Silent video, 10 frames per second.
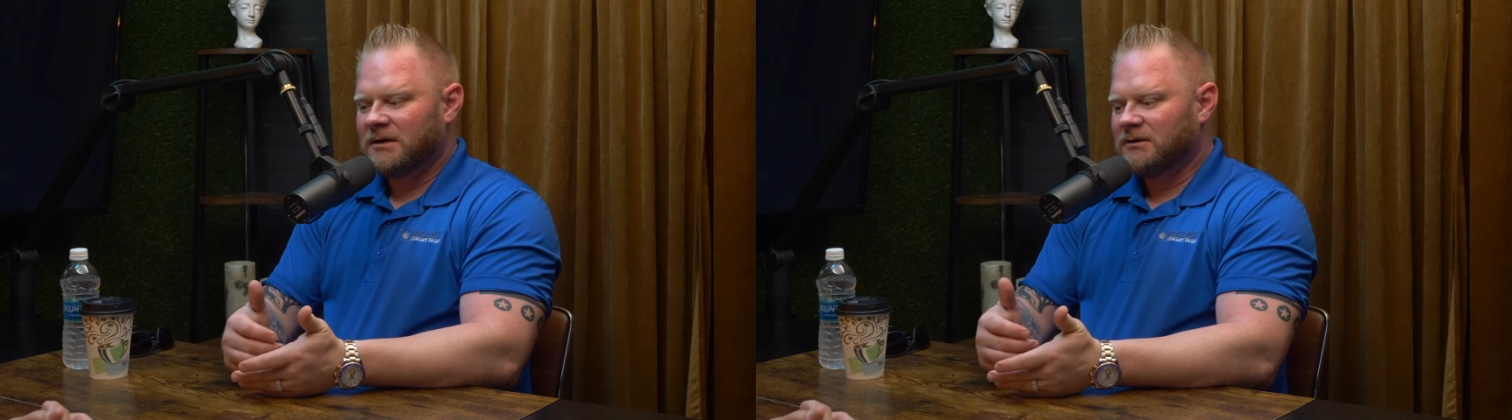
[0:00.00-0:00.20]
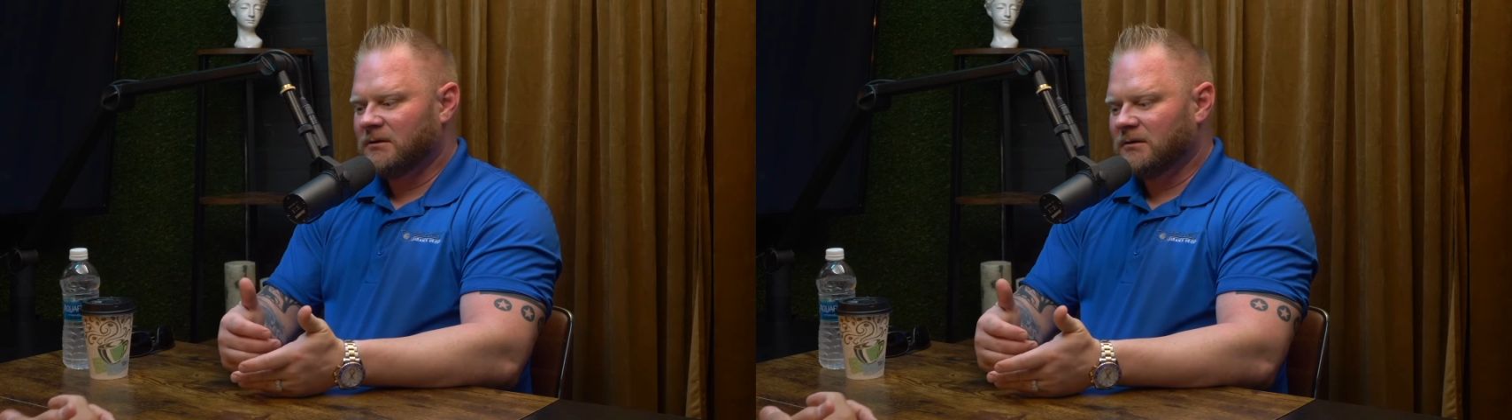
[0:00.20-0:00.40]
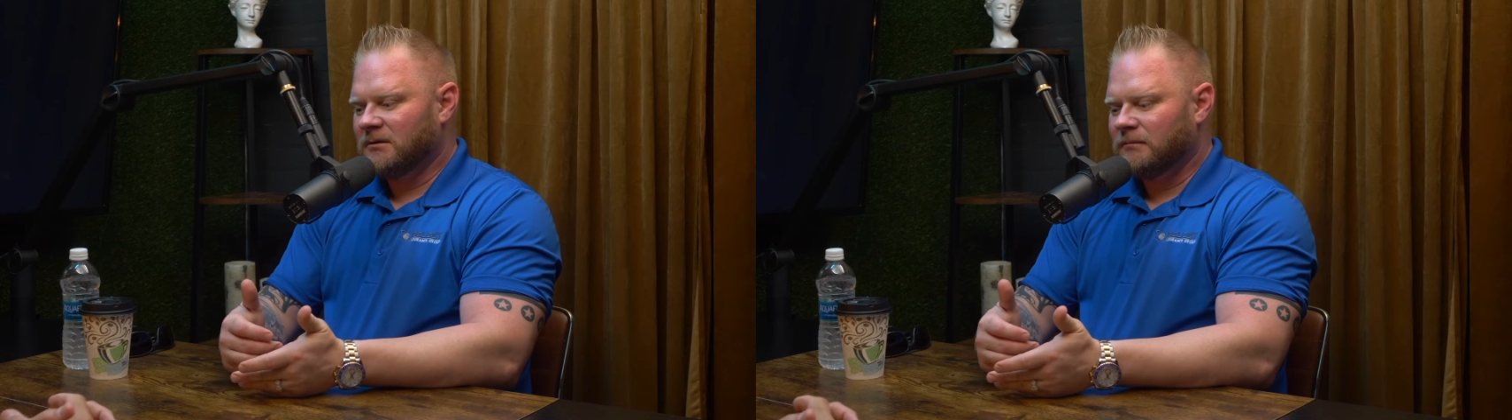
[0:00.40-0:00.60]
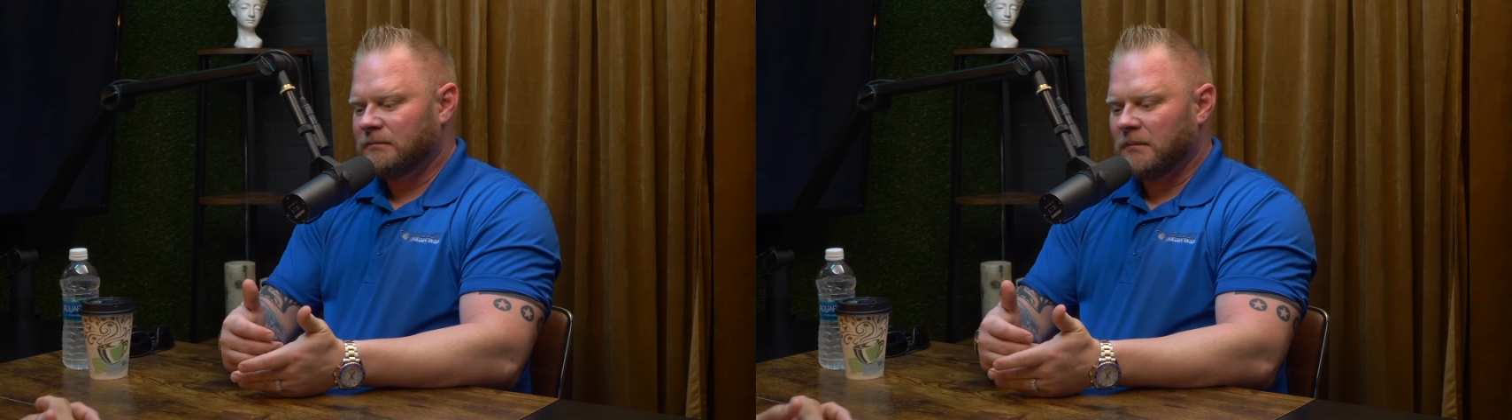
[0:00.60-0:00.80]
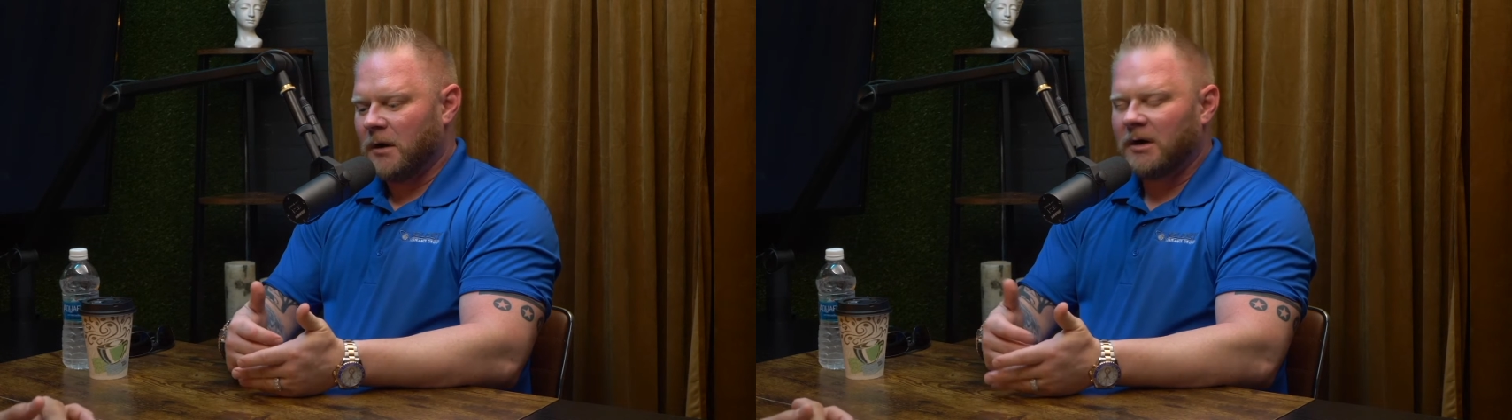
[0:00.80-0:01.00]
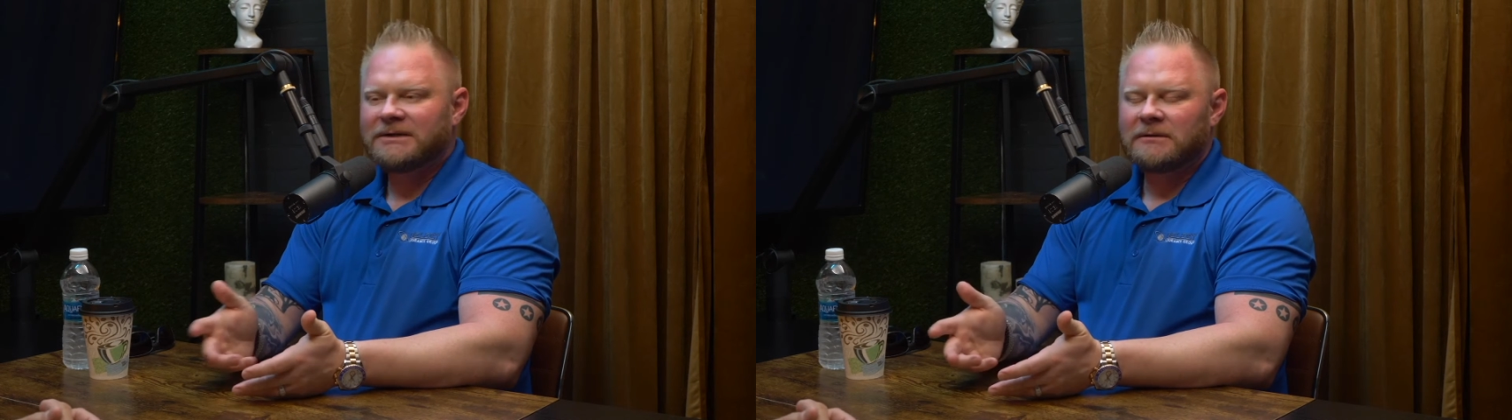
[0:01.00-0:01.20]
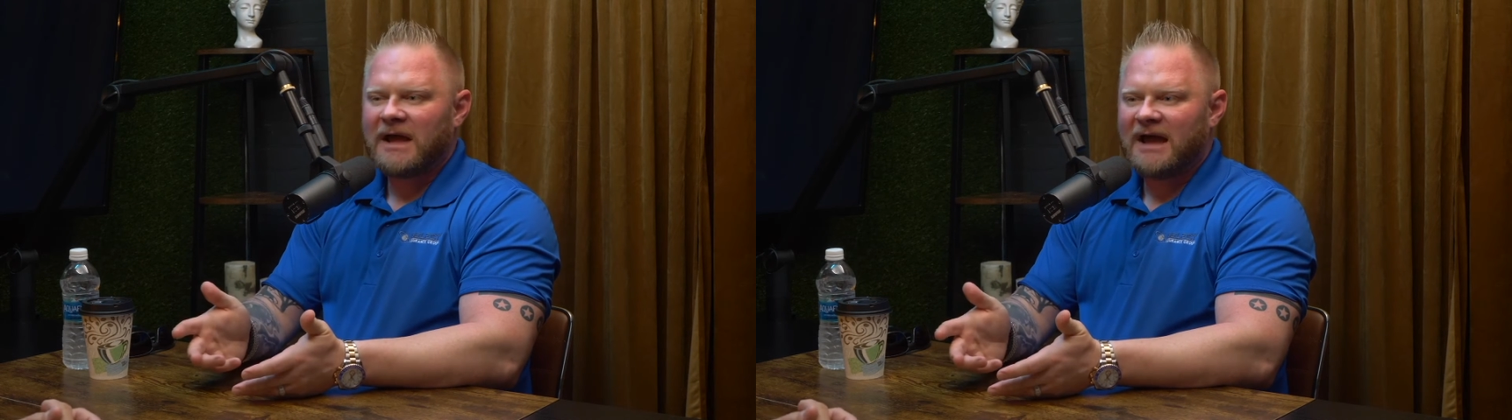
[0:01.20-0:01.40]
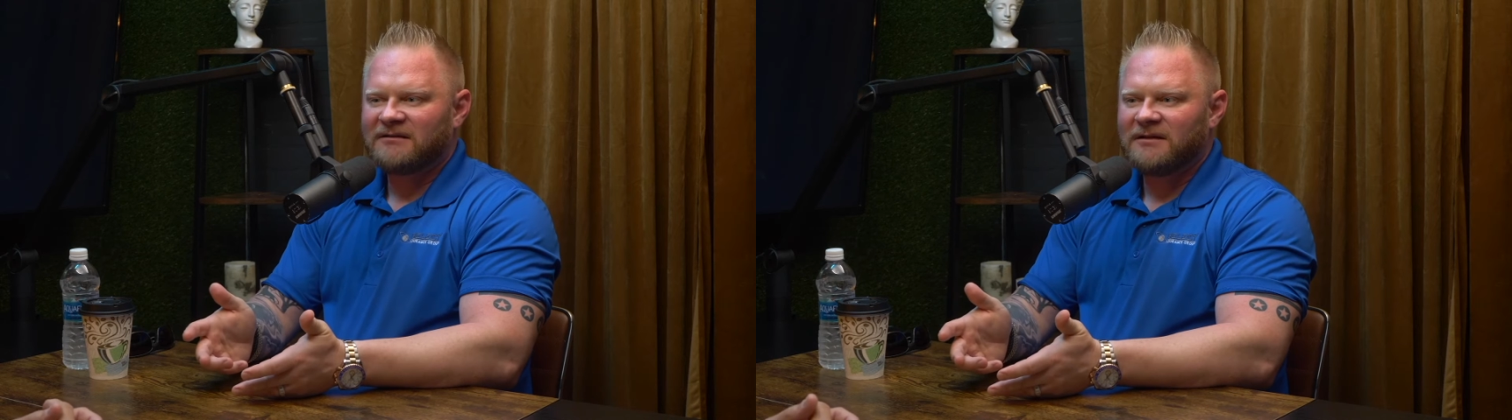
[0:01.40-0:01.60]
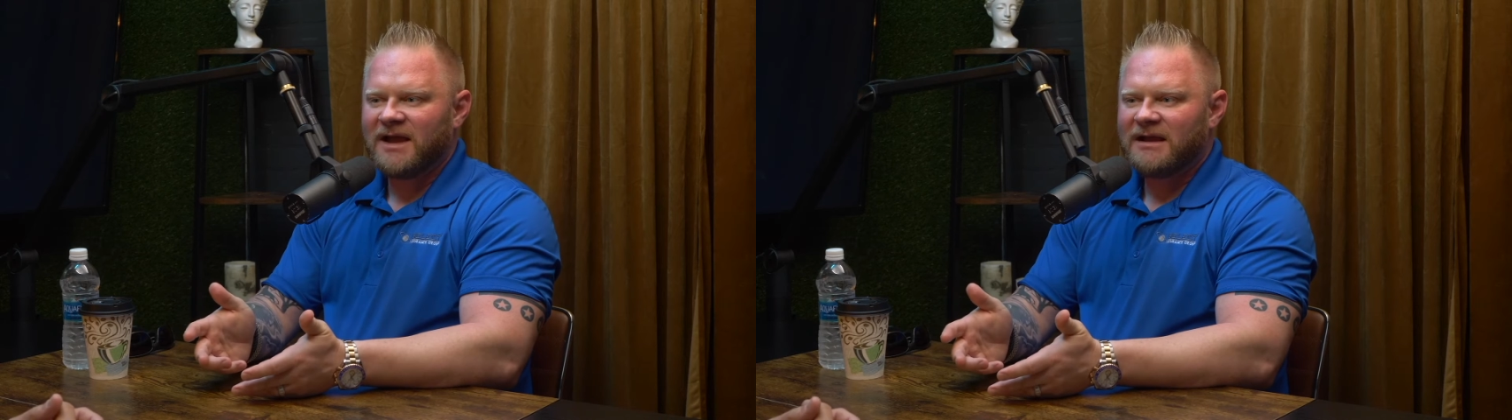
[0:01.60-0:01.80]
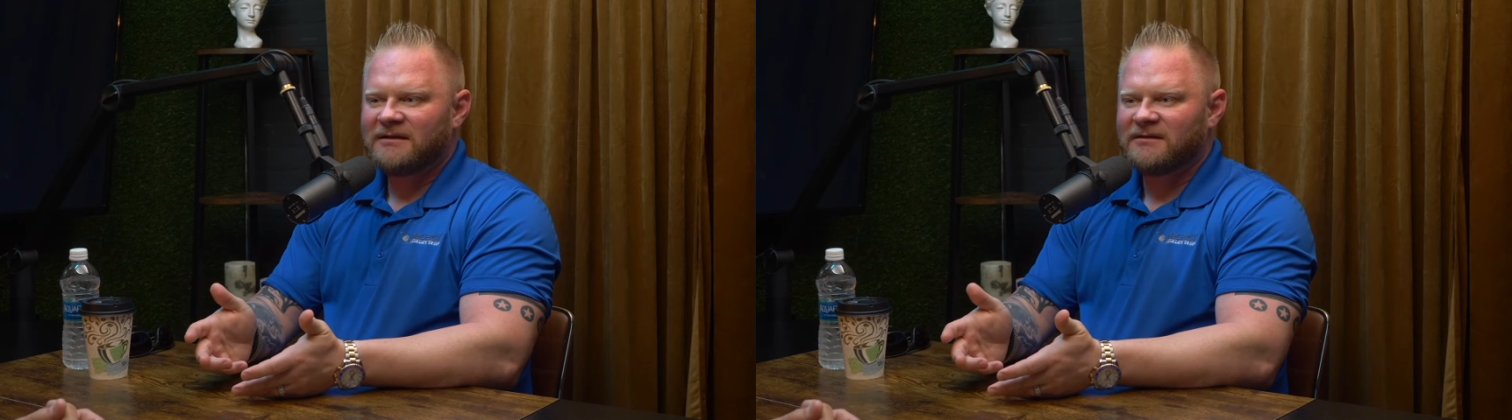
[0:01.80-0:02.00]
you're on your last
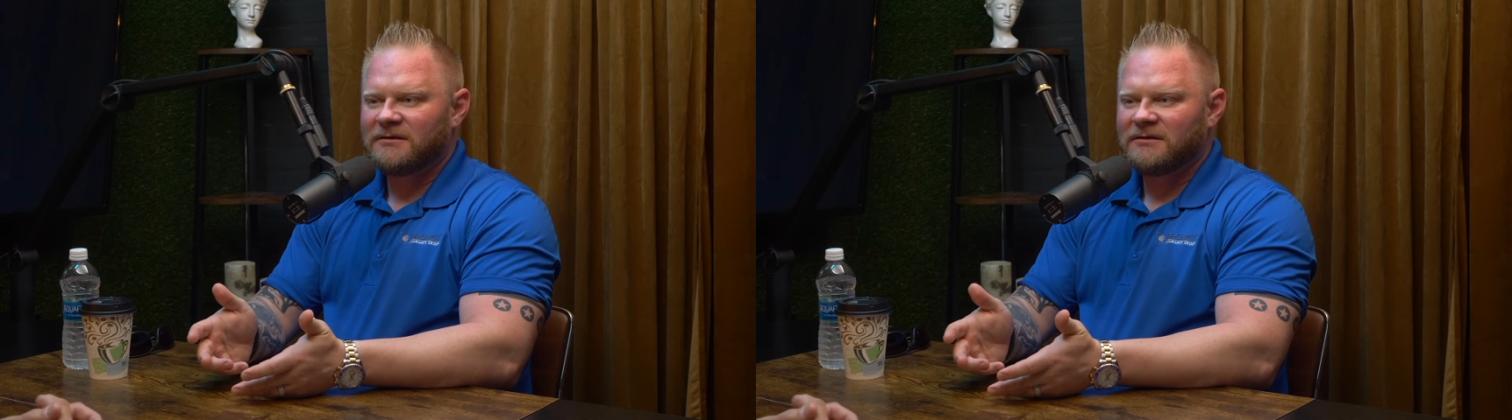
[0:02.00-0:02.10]
legs, and